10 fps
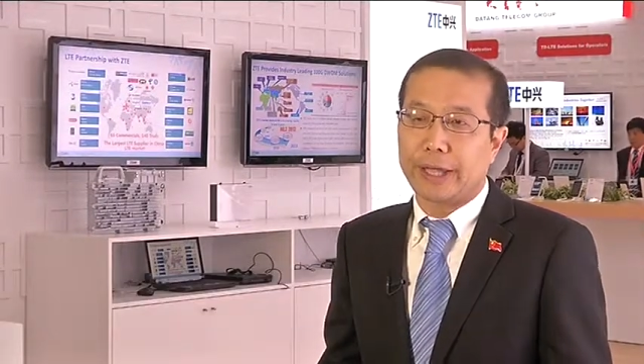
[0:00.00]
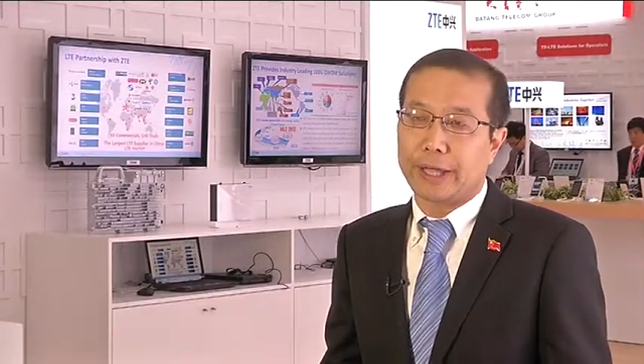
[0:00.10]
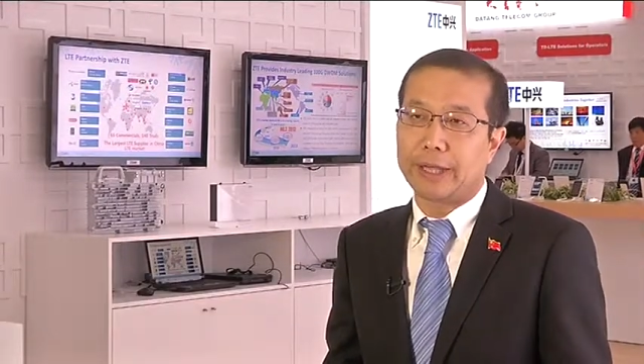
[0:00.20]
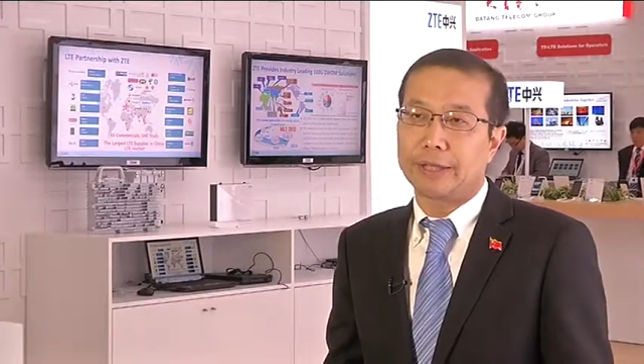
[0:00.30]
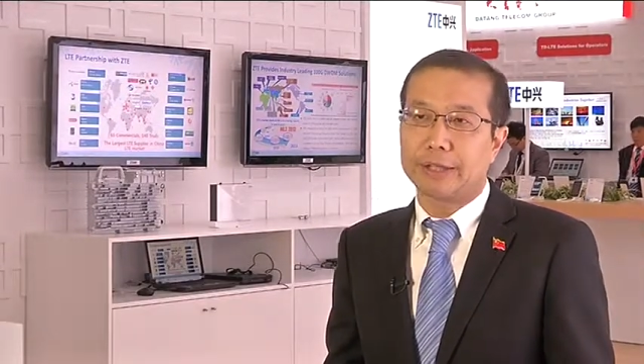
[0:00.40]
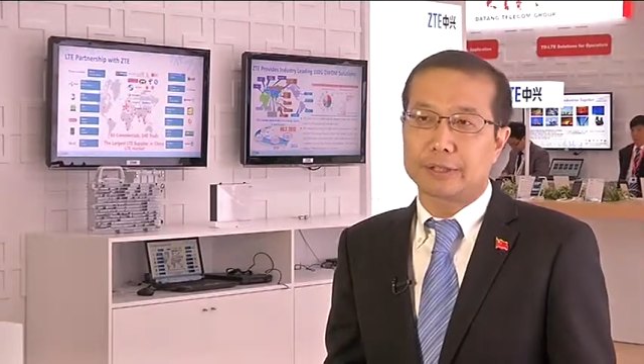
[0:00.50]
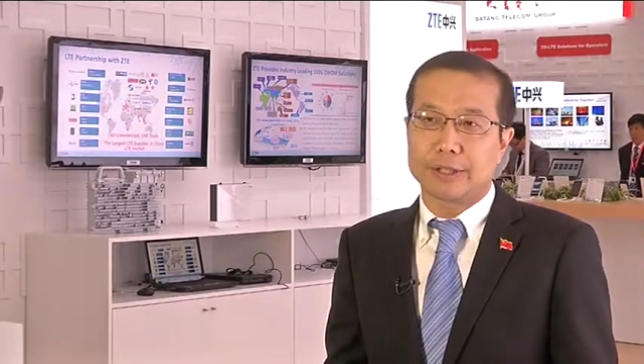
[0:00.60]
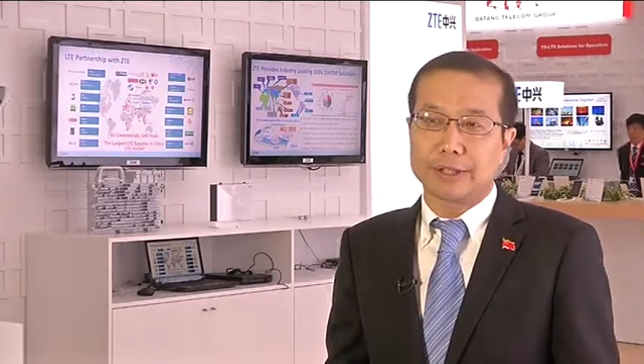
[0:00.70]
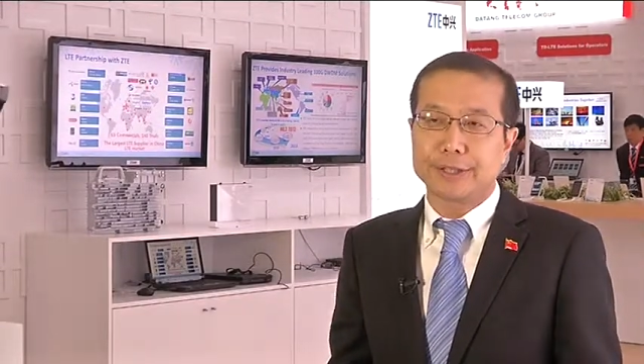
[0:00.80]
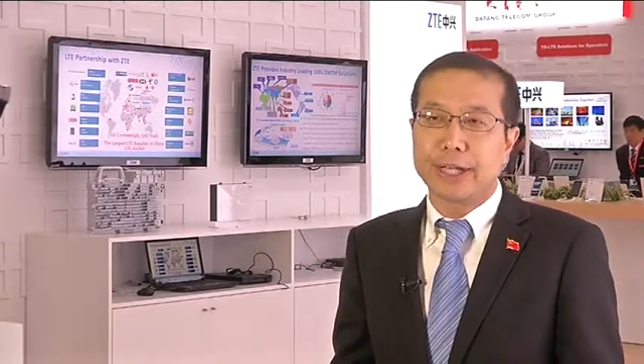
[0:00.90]
and
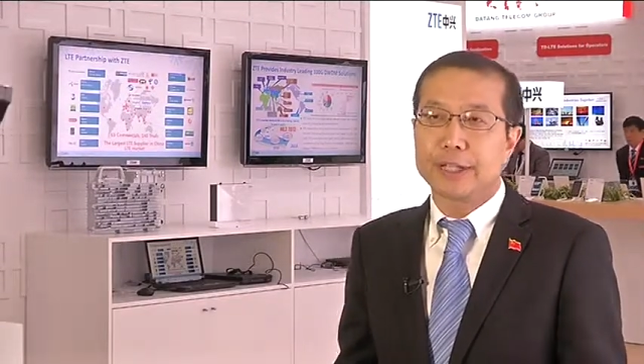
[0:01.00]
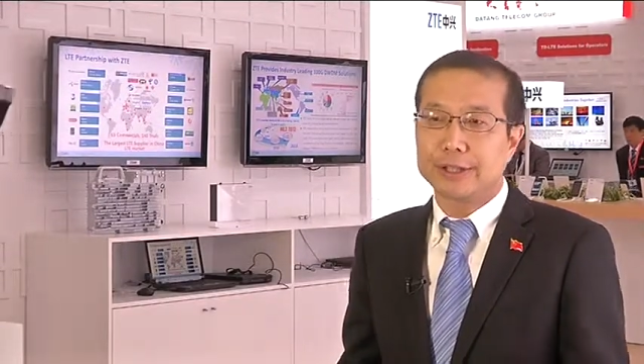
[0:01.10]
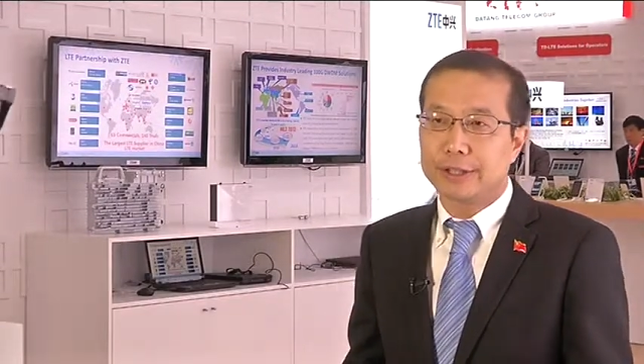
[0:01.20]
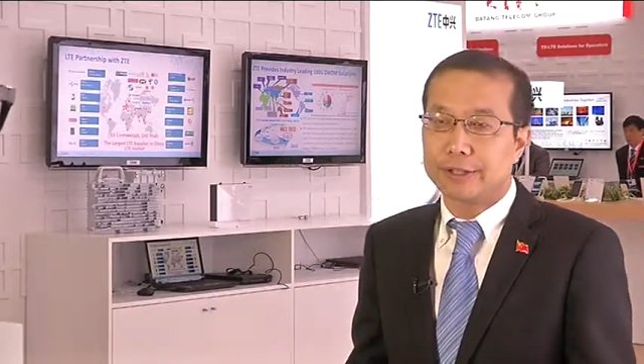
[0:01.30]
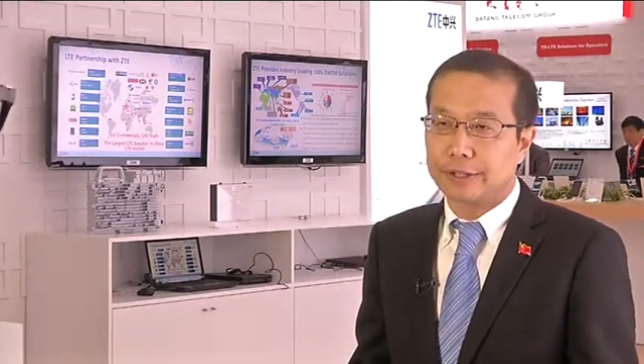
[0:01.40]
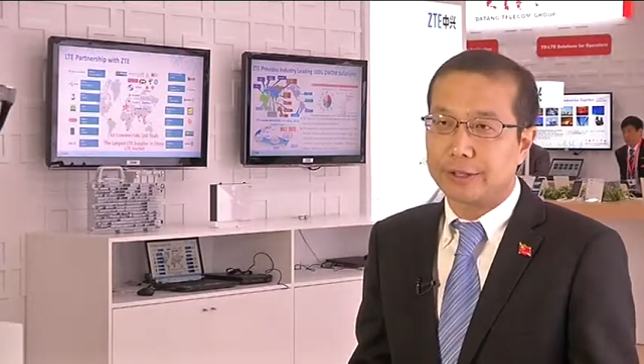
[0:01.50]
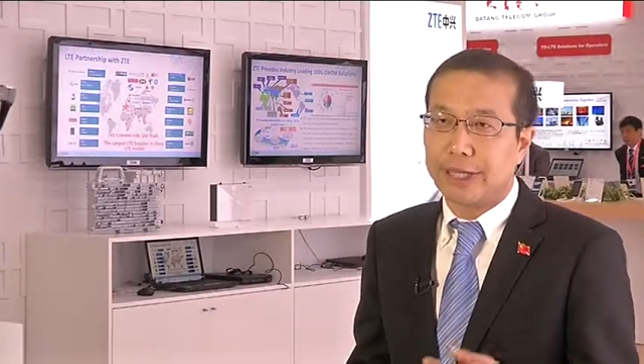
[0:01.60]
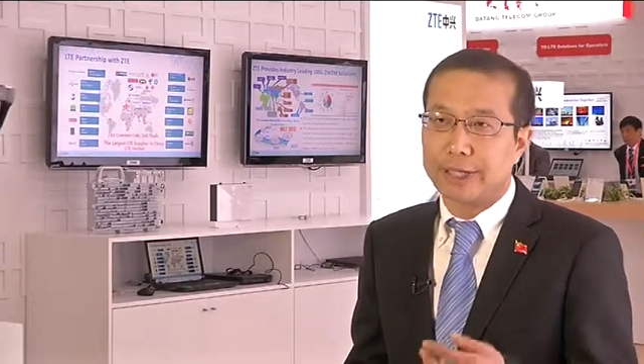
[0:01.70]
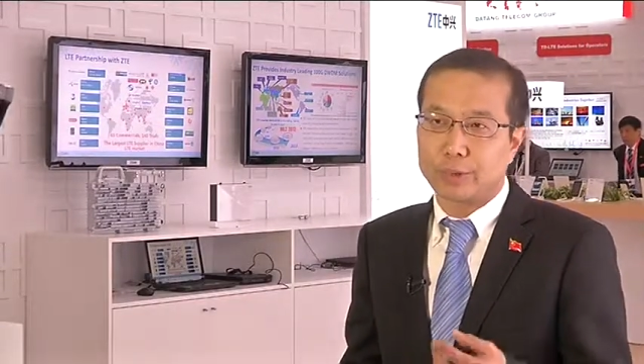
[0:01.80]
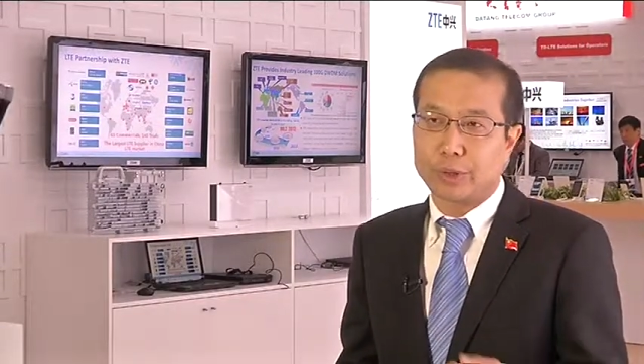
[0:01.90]
the intelligent
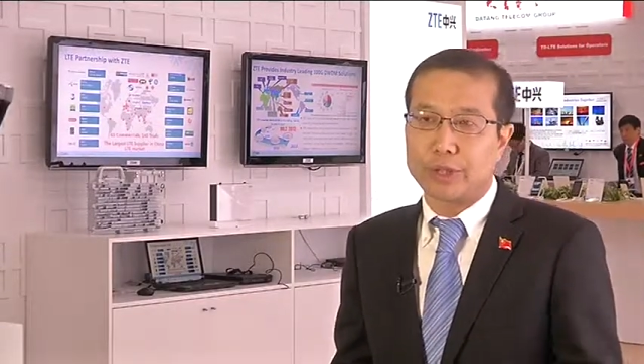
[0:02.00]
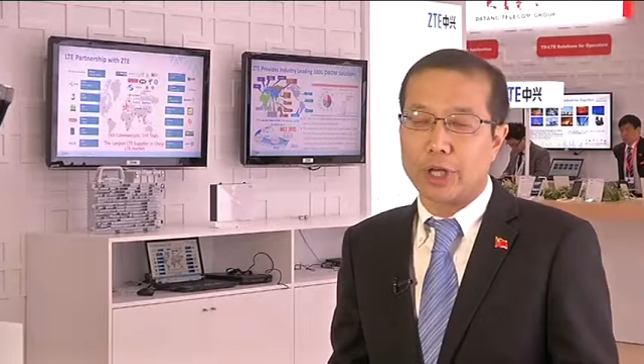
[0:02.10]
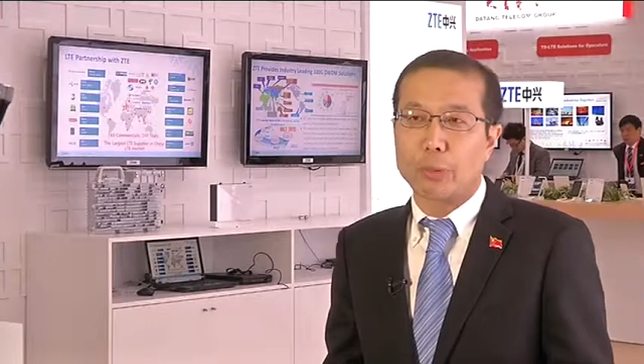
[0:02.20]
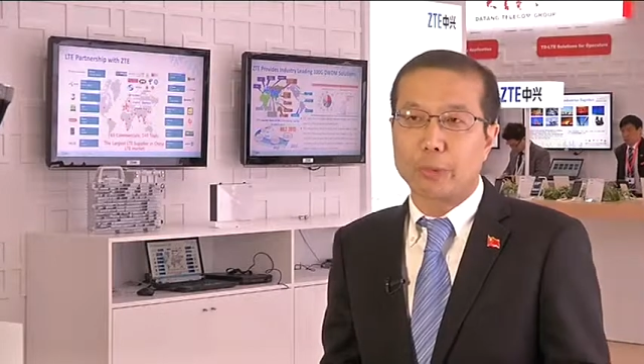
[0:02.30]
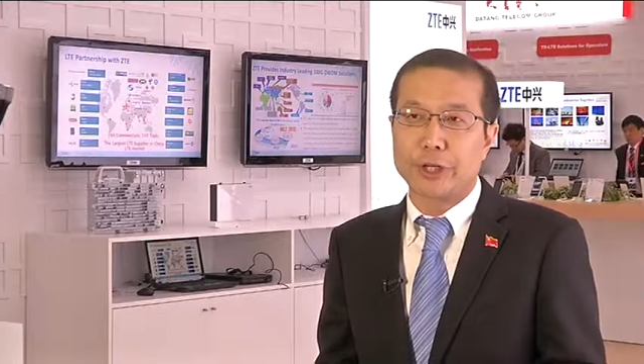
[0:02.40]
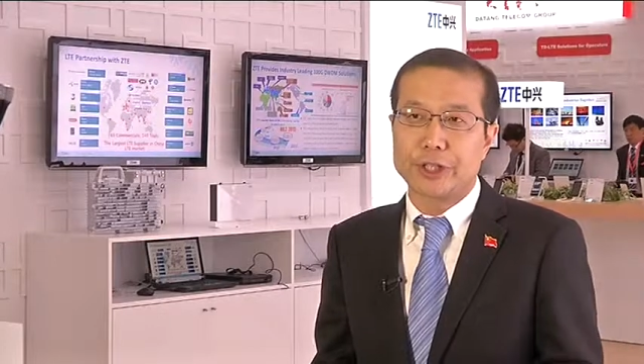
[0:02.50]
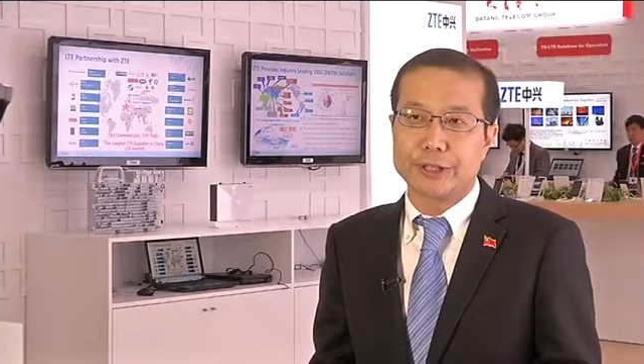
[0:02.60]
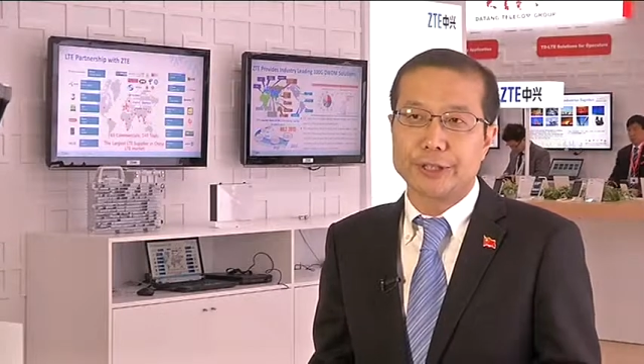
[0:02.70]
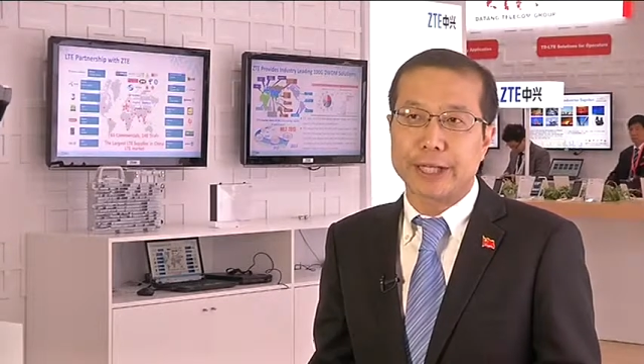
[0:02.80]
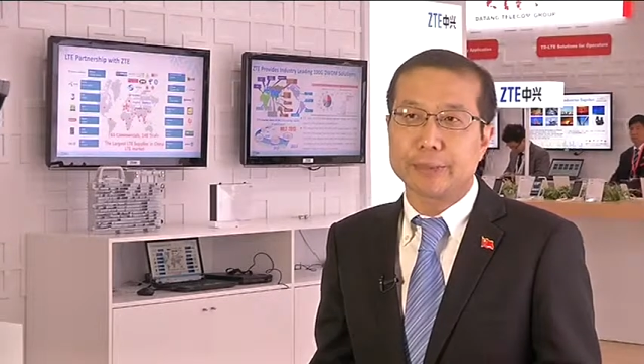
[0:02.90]
network
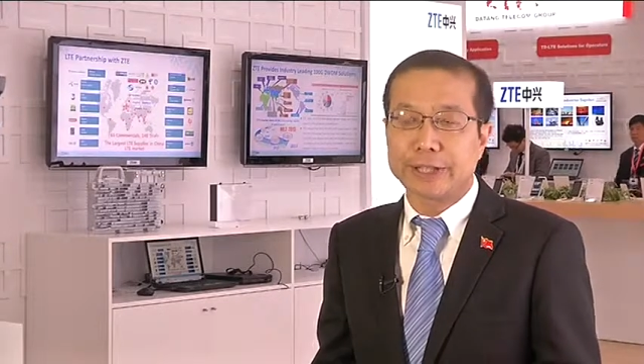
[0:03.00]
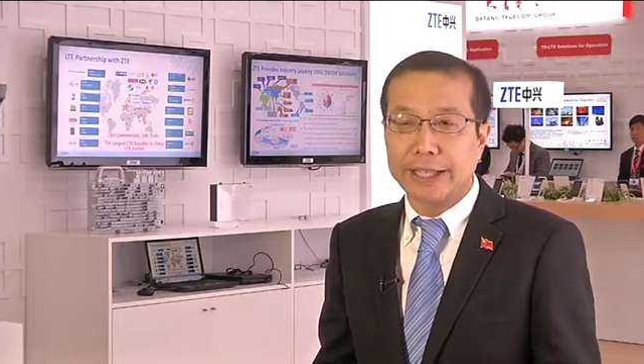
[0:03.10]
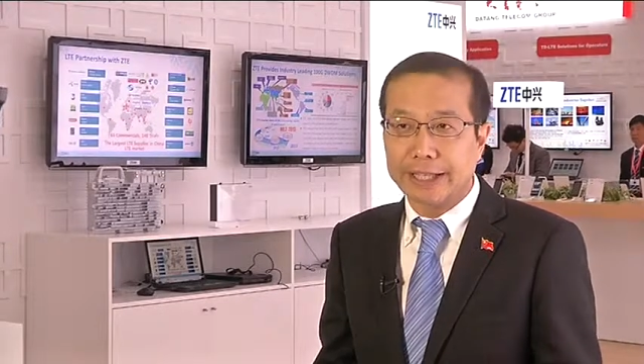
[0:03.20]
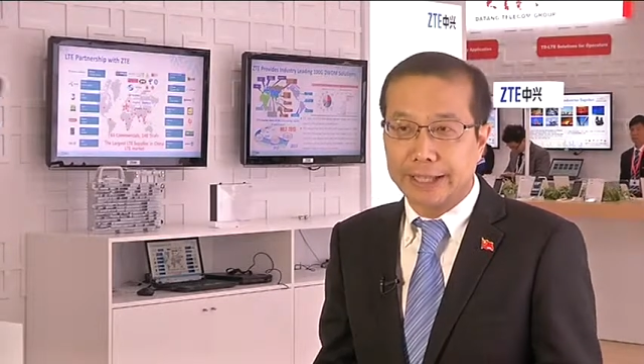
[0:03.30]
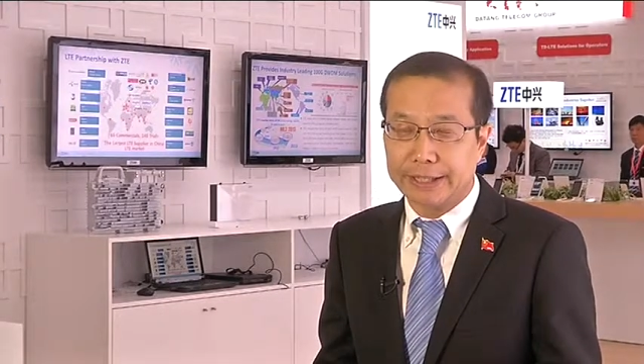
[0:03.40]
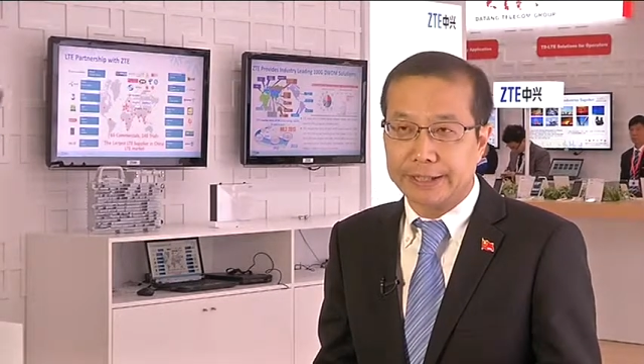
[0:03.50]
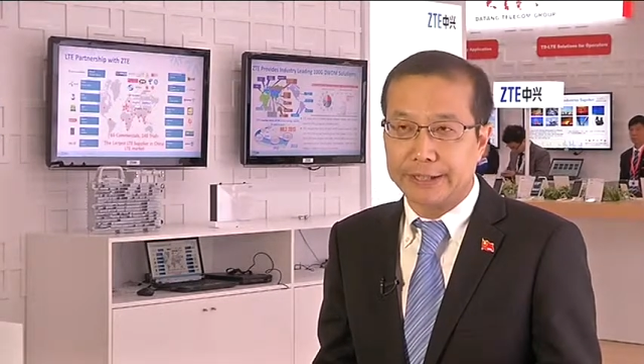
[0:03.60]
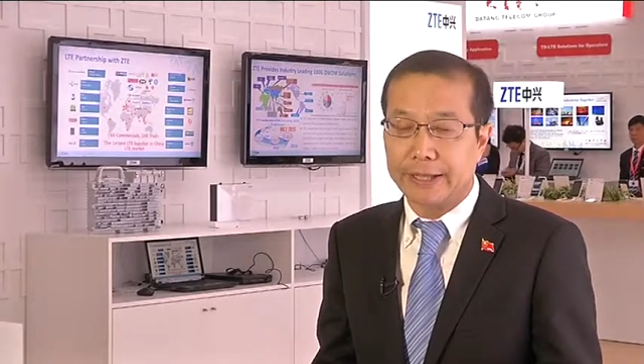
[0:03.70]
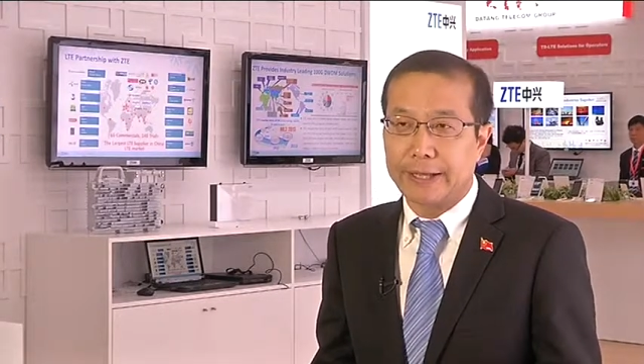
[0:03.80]
operations and maintenance,